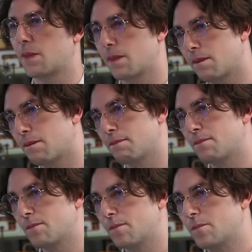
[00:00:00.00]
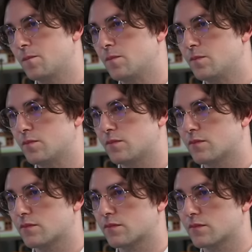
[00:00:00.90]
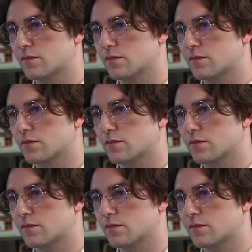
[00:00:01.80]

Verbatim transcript: I feel like the cost is like